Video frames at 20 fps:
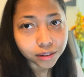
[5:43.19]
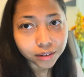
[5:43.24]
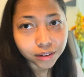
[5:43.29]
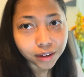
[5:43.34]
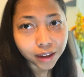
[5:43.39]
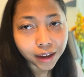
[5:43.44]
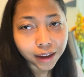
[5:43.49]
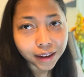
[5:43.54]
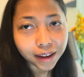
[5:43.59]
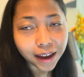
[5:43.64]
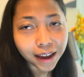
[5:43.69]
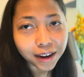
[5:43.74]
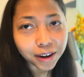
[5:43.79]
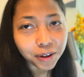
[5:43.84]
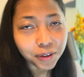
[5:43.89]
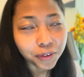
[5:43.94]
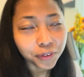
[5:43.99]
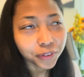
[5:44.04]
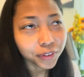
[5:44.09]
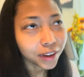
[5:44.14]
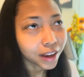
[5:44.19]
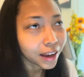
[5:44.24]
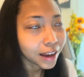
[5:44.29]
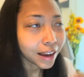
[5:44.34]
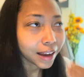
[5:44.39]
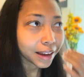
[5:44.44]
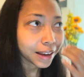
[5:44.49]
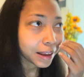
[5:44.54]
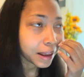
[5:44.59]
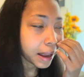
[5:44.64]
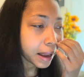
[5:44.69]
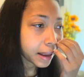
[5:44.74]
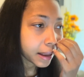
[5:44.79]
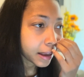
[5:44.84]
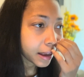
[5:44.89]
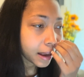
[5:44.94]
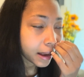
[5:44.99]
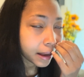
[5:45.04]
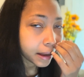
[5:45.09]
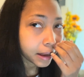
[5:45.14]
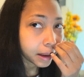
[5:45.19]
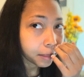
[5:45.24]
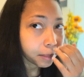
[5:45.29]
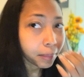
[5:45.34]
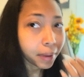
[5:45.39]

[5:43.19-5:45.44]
Like I can't get